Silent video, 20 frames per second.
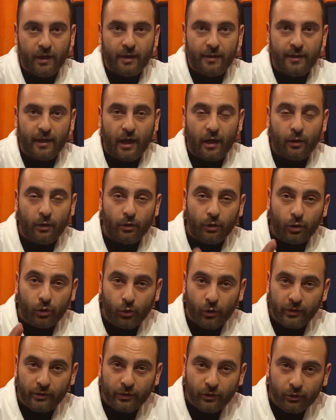Now,
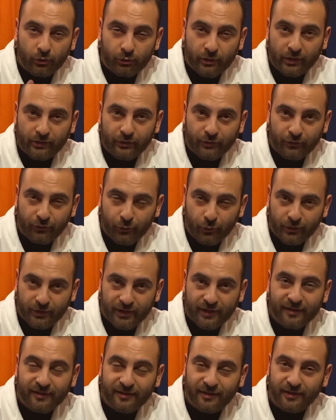according to the
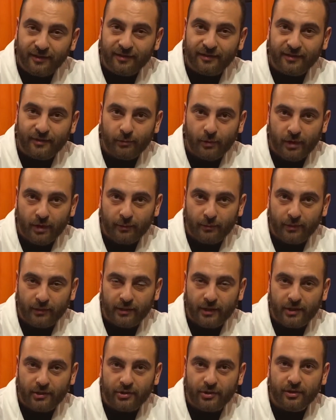2014 CDC
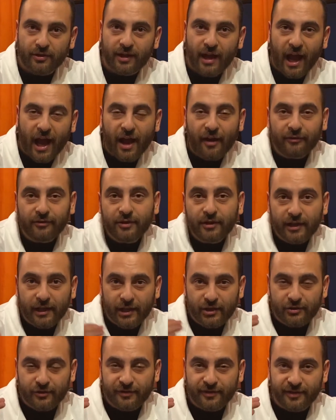recommendations, after the
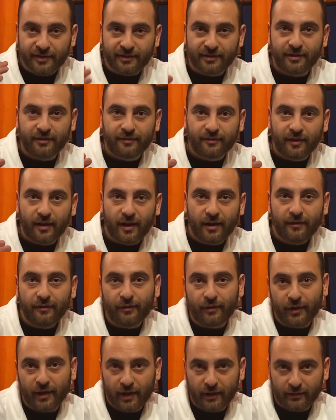age of 65
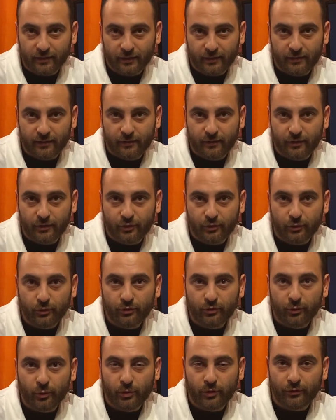for healthy individuals,
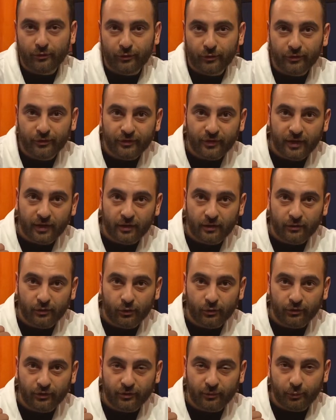you want to first get a
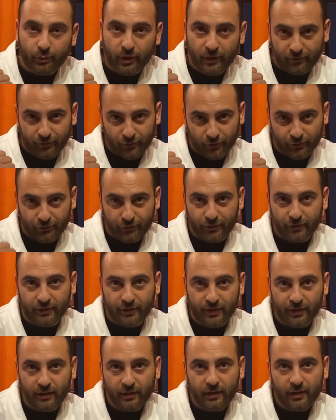dose of Prevnar
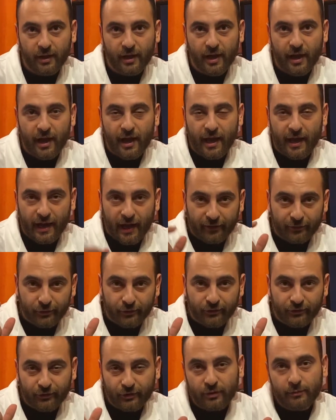13. And after a
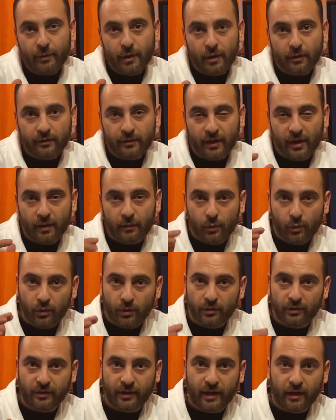certain amount of time, you
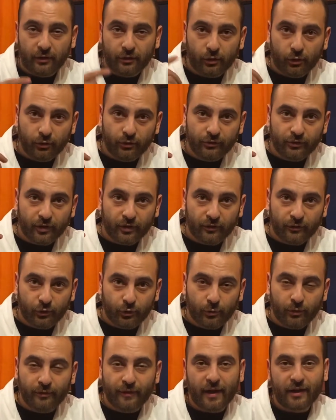want to get a dose of
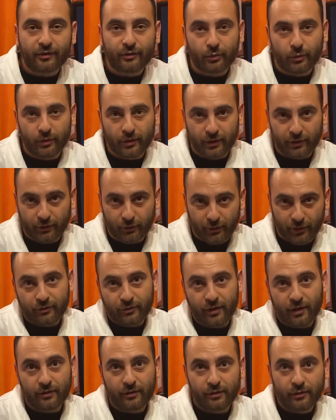Pneumovax 23. So
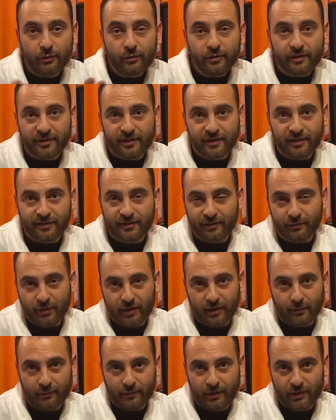now the new CDC
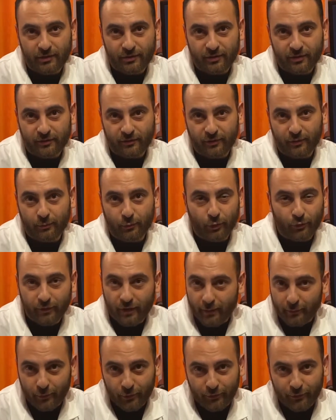recommendations from
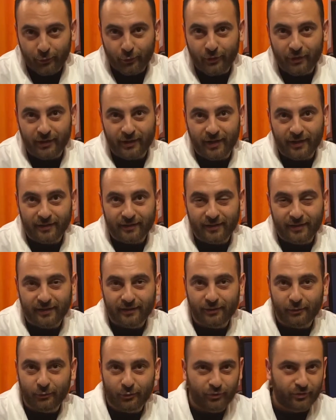November of 2019,
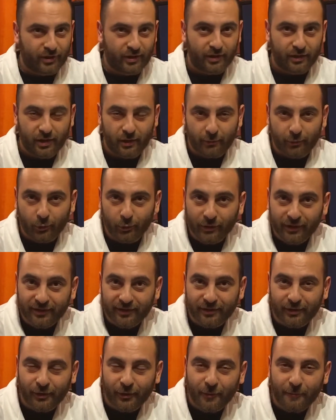so which was like a couple weeks
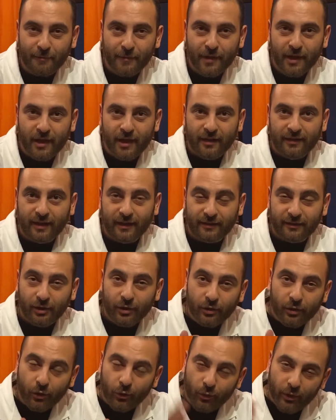ago, they
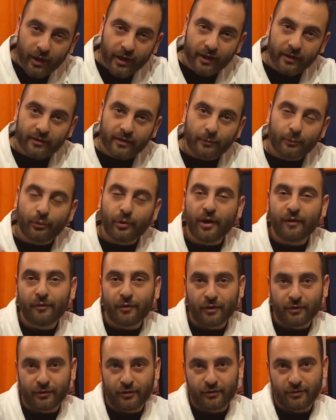took away the
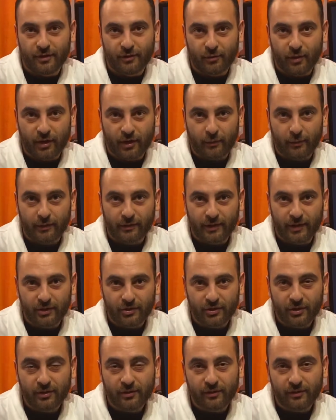Prevnar 13 recommendation.